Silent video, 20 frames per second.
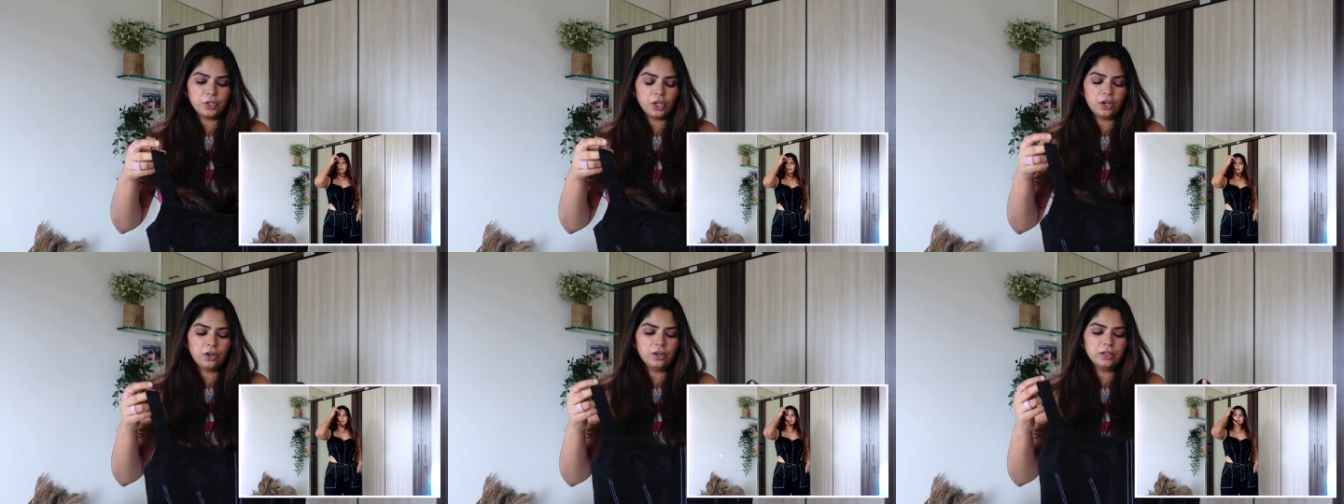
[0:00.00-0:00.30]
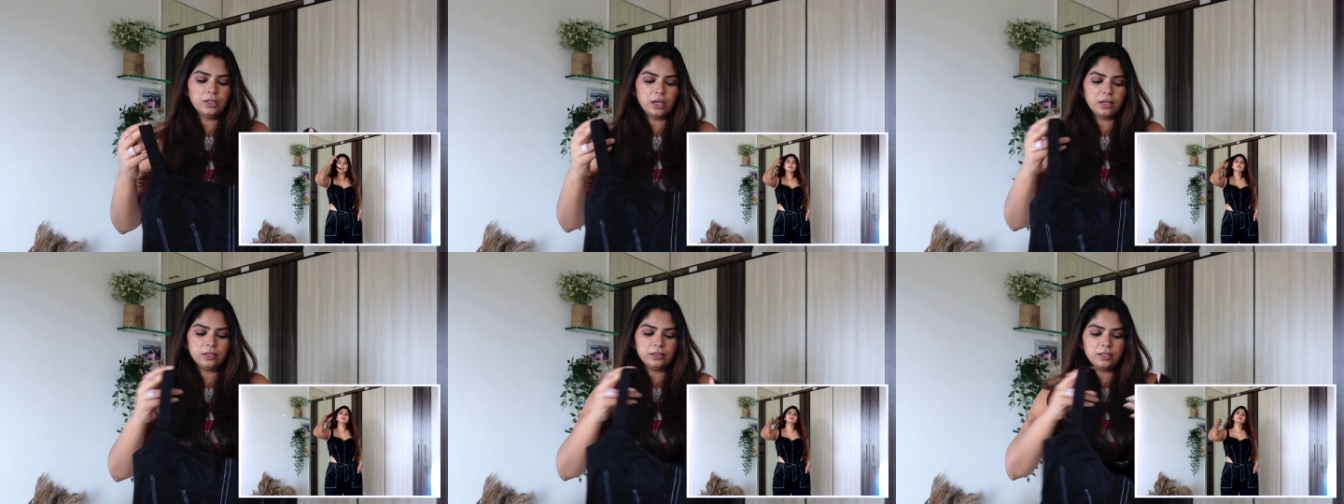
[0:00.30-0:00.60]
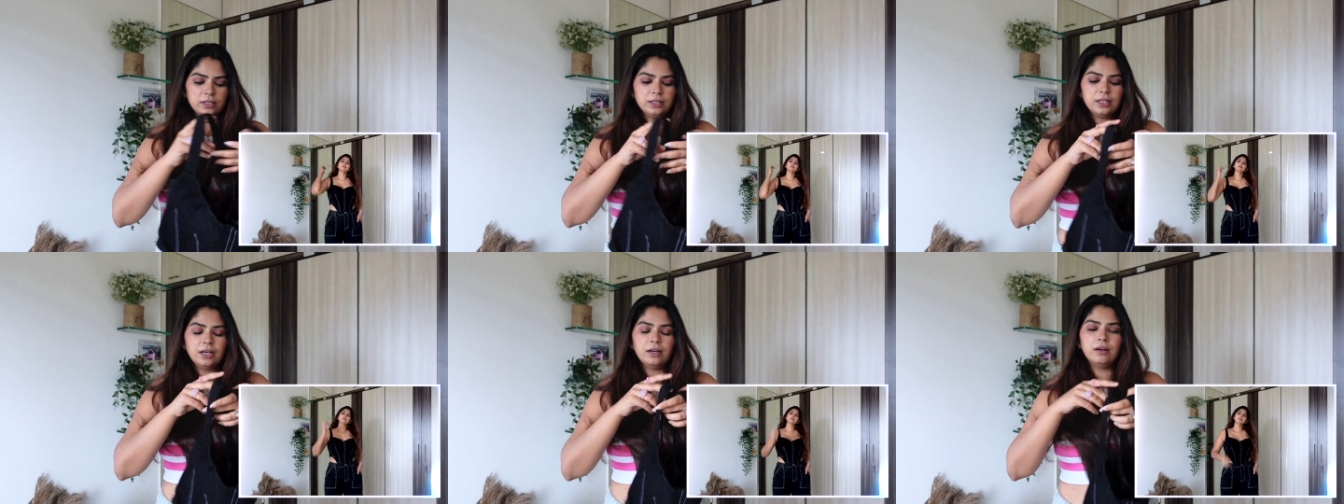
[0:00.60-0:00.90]
you know,
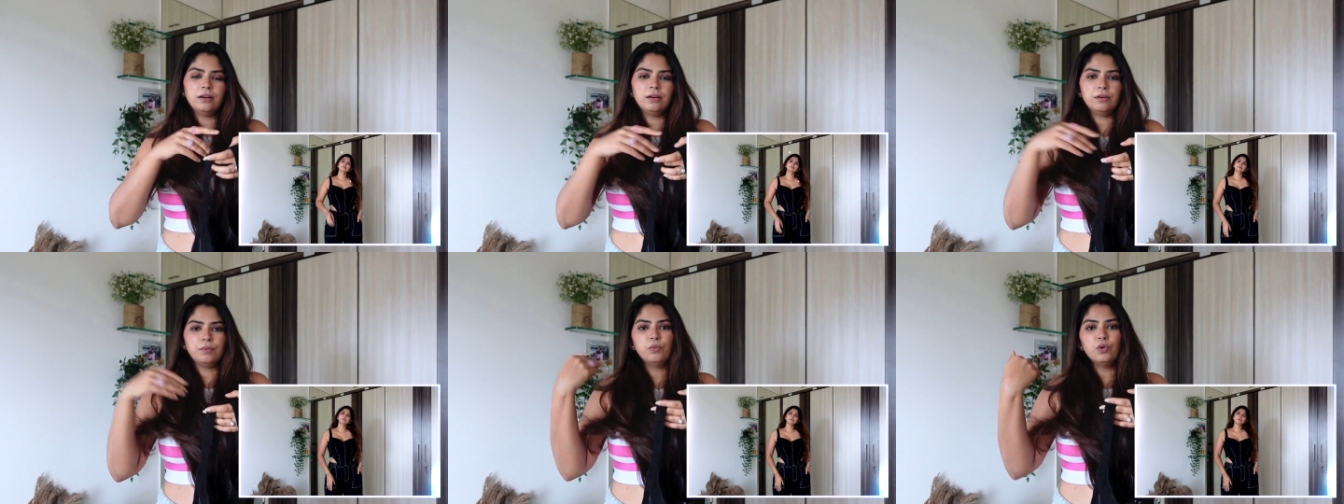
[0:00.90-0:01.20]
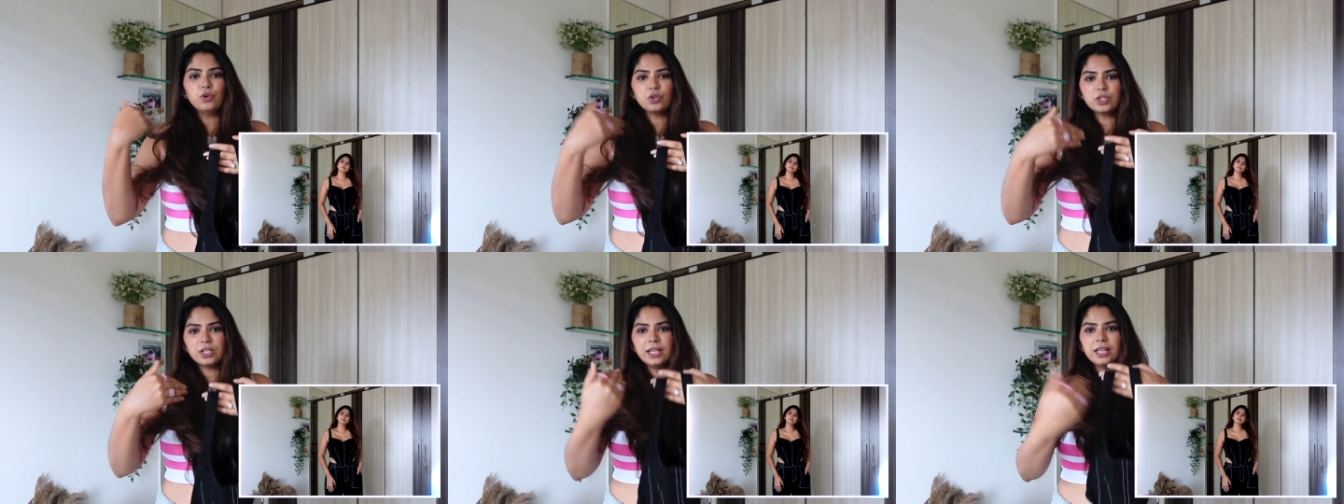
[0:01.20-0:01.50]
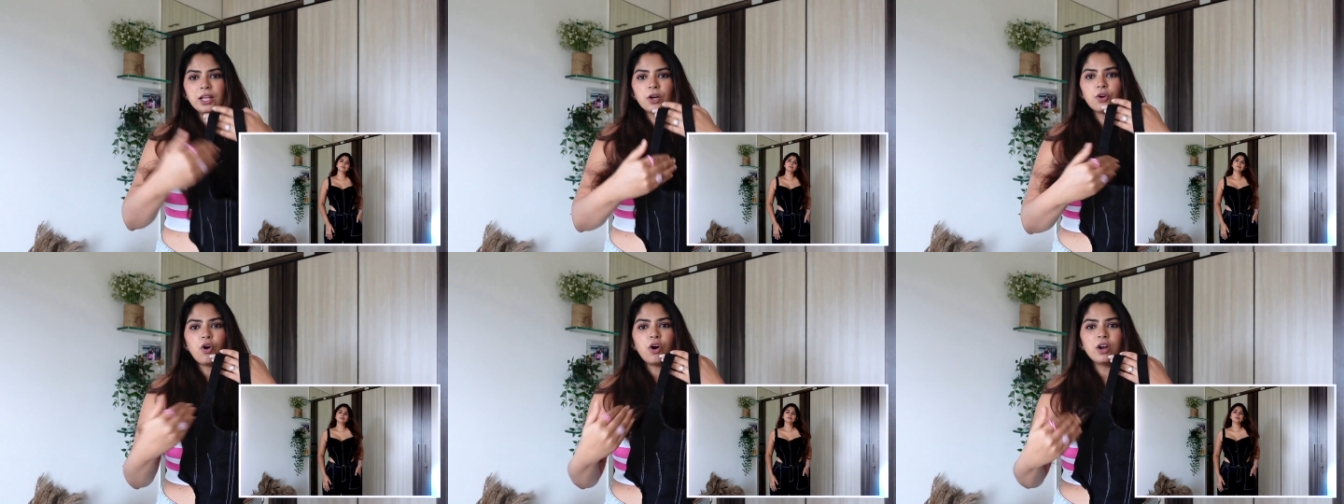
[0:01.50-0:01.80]
mostly
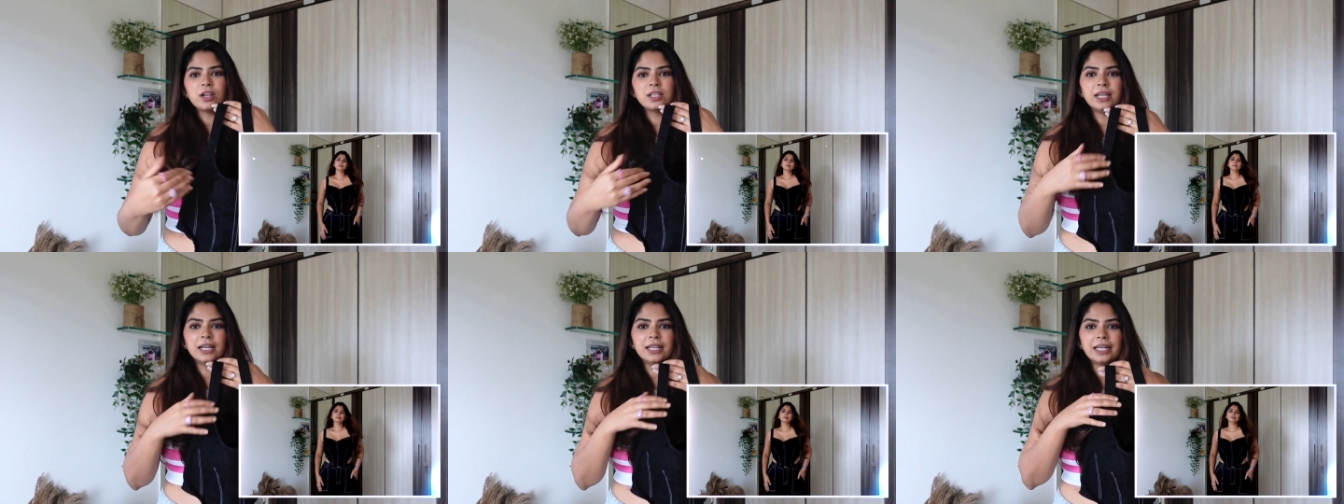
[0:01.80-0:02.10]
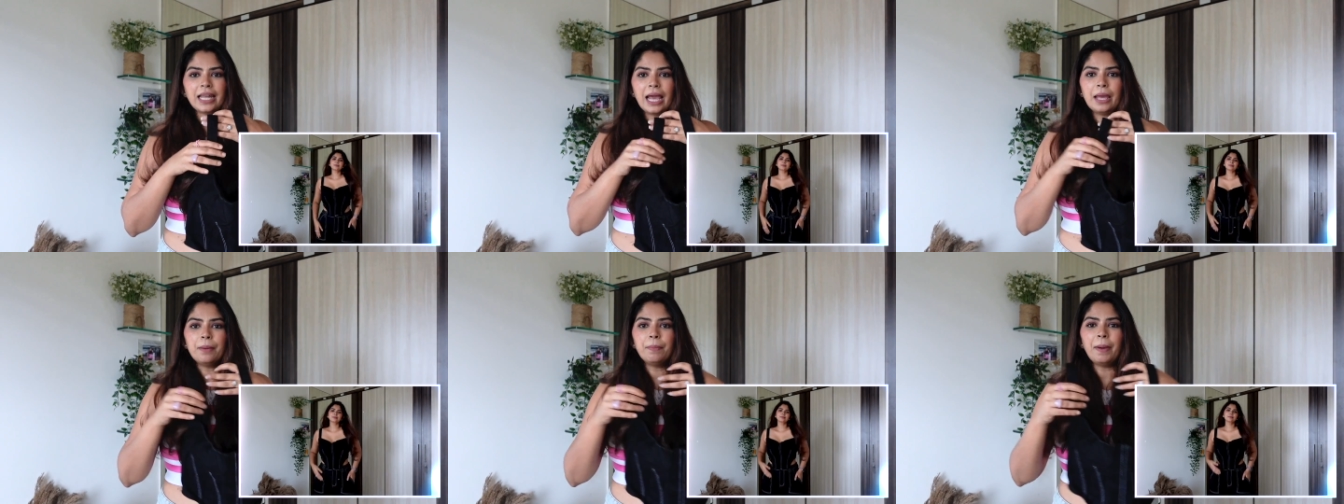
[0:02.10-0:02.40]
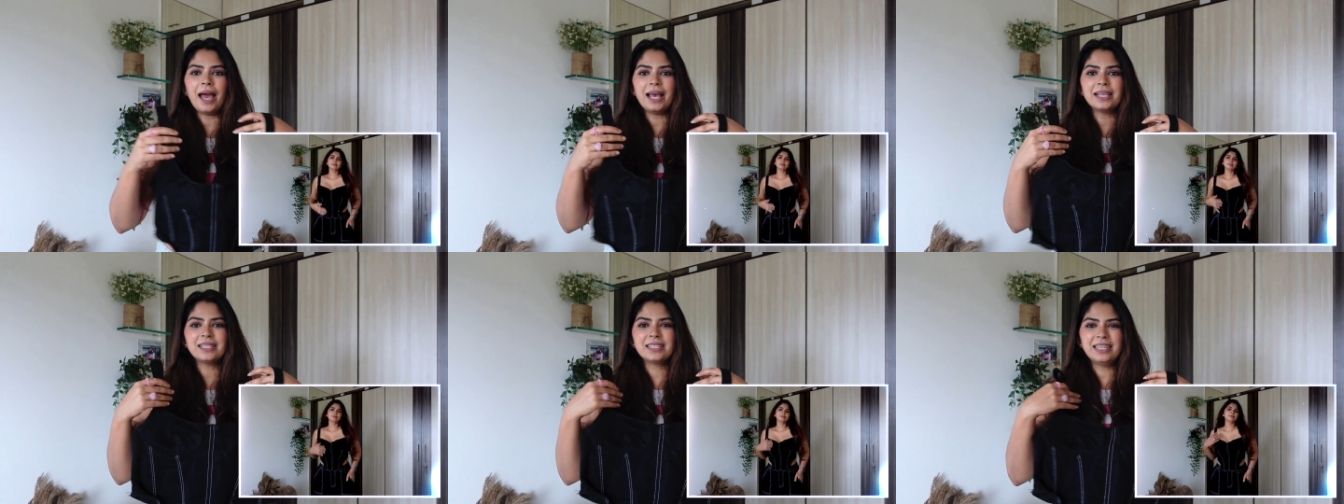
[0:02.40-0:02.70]
the corset type
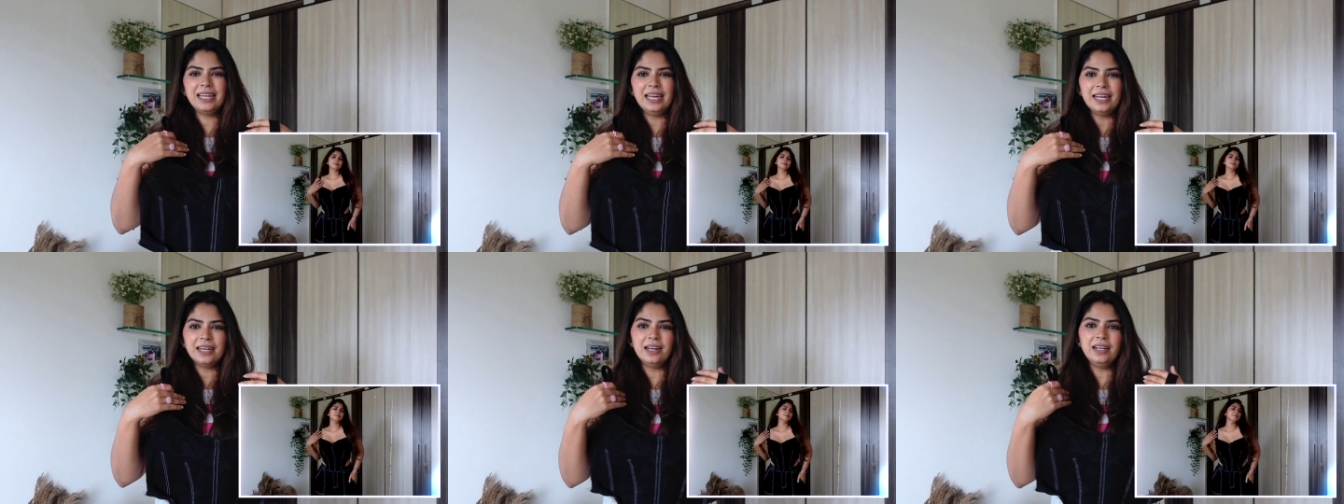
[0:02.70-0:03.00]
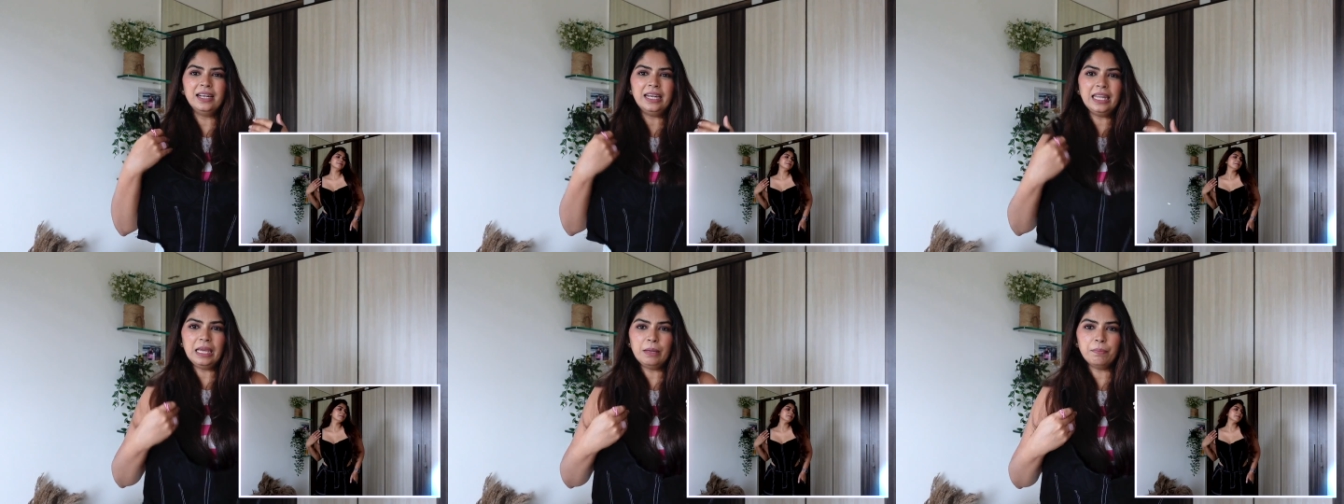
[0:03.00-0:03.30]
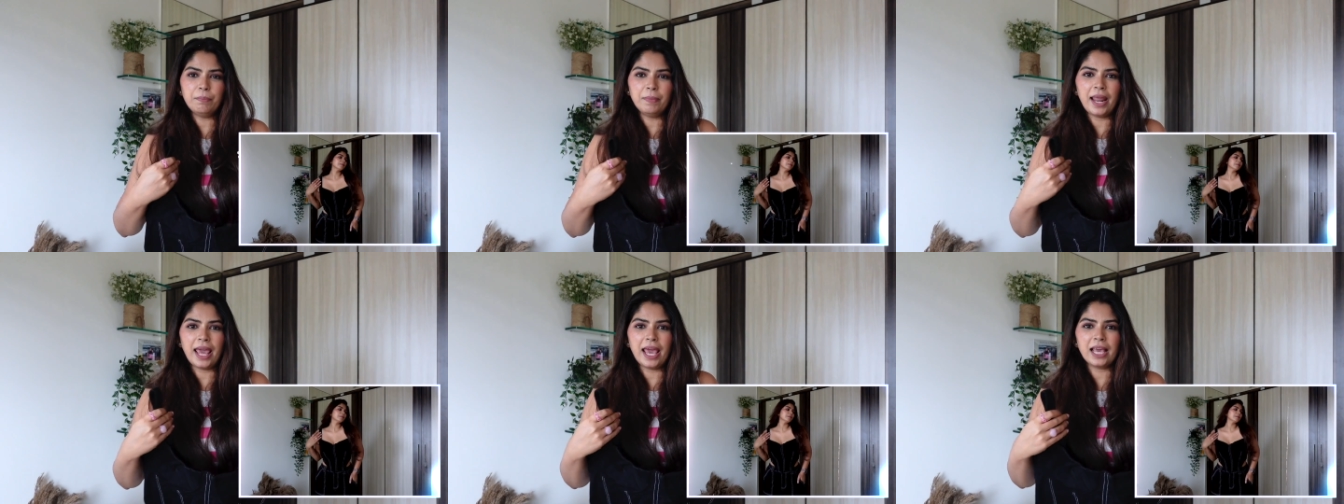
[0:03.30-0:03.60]
has little
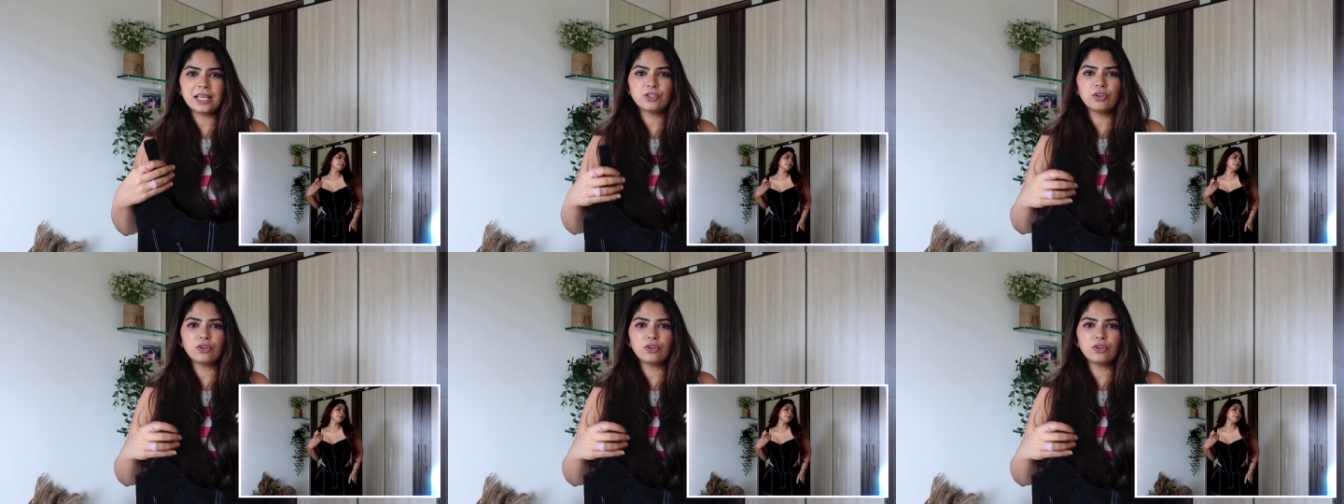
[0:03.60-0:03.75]
deep neck,